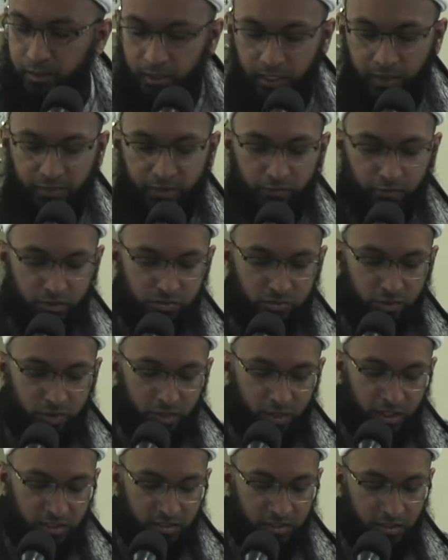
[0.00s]
And then
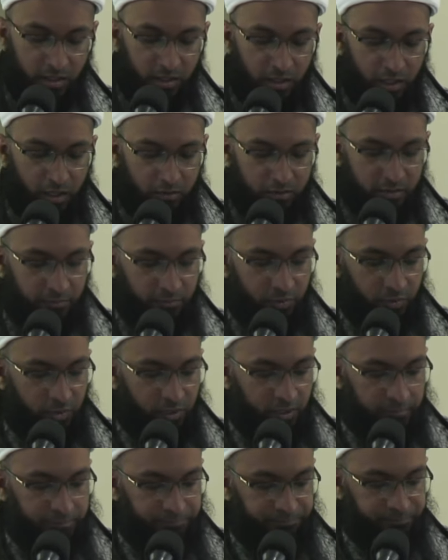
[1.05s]
Rasulullah sallallahu told
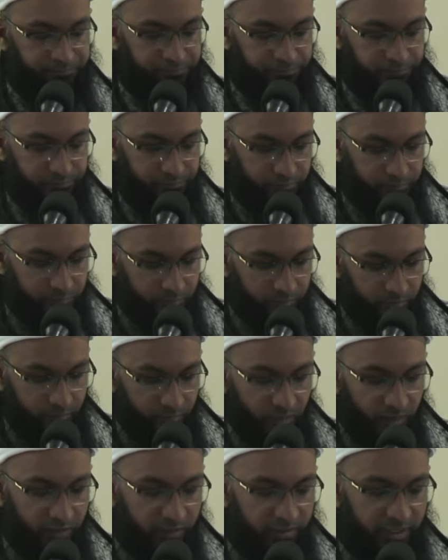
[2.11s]
him
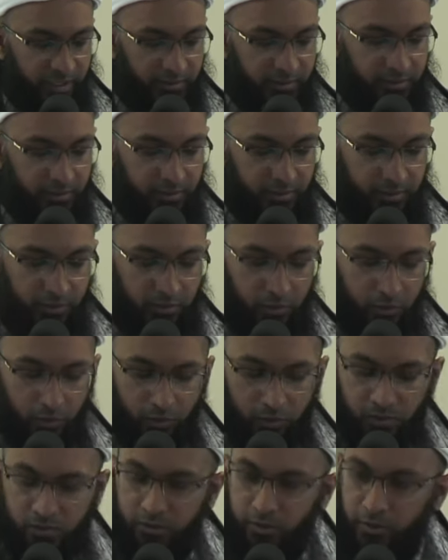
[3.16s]
that
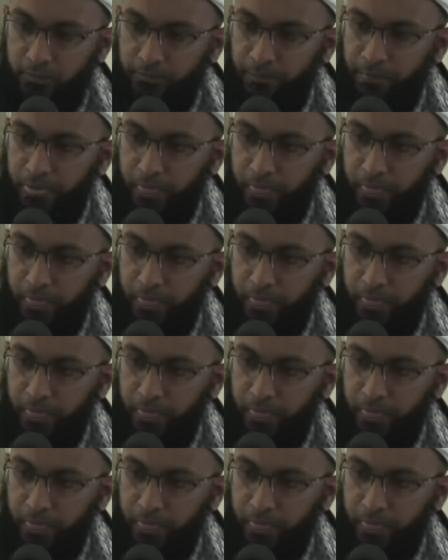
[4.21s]
unzur